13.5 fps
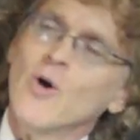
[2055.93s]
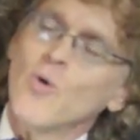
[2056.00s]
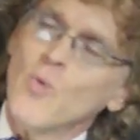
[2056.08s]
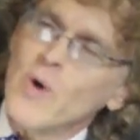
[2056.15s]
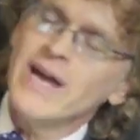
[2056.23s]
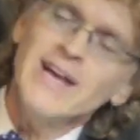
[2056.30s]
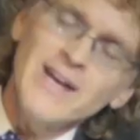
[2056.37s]

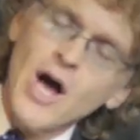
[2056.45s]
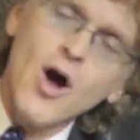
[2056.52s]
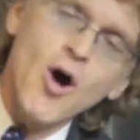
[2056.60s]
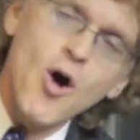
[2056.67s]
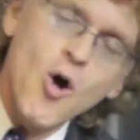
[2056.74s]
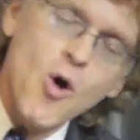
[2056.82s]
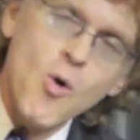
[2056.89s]
we
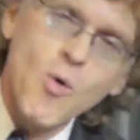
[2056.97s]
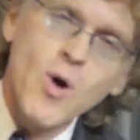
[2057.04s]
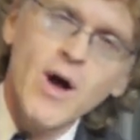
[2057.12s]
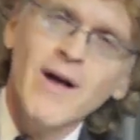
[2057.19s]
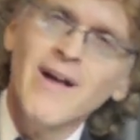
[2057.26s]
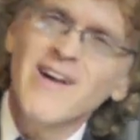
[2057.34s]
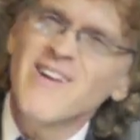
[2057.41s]
know
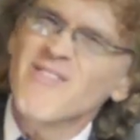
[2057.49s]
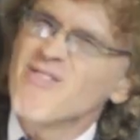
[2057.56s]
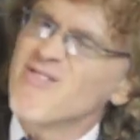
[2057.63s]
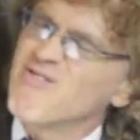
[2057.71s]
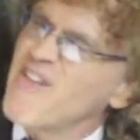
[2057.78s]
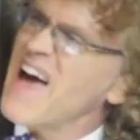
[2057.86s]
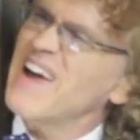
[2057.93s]

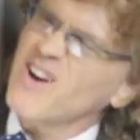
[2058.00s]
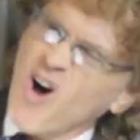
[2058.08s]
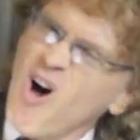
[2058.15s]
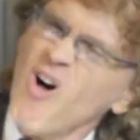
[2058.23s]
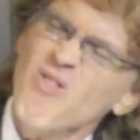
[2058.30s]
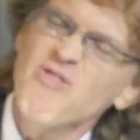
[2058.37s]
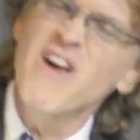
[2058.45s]
that
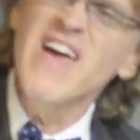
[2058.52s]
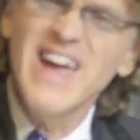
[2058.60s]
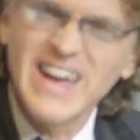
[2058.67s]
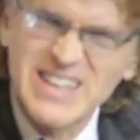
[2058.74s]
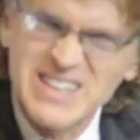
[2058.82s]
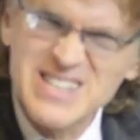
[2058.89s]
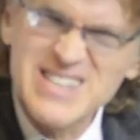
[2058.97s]
all
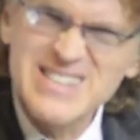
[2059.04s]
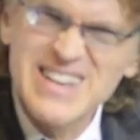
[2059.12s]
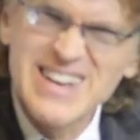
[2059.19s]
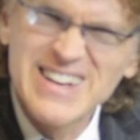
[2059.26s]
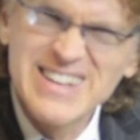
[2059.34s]
things